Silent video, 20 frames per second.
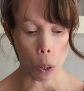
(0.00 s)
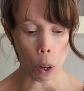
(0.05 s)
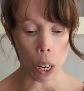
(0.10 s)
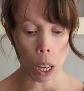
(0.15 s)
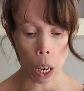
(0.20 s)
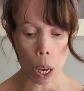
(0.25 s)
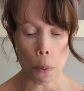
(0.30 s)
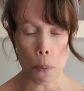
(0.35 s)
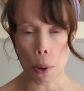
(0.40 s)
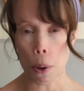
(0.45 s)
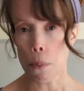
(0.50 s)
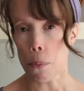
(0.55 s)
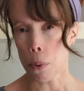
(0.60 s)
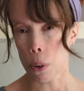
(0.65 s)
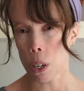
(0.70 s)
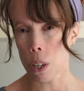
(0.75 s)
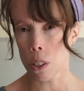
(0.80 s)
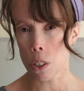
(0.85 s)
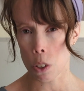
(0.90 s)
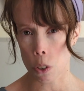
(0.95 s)
So I keep it
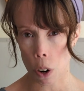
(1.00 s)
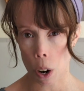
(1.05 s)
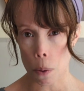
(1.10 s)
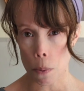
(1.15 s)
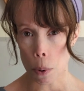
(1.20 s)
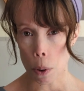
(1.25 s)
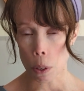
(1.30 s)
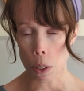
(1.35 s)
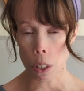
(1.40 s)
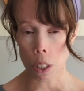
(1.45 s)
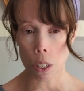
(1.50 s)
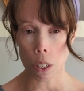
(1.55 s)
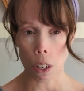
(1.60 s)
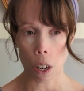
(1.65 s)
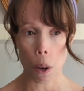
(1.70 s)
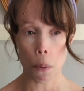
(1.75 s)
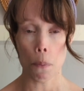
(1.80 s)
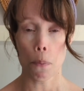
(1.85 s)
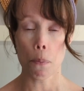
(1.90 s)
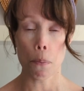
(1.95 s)
pretty straight most of the
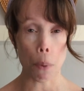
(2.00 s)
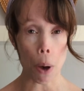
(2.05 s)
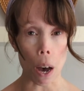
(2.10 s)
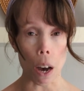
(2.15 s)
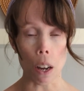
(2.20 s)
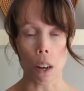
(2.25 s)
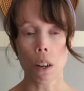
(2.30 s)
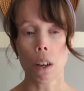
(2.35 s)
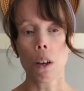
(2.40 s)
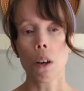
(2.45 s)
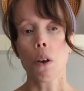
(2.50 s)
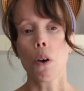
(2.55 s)
time, but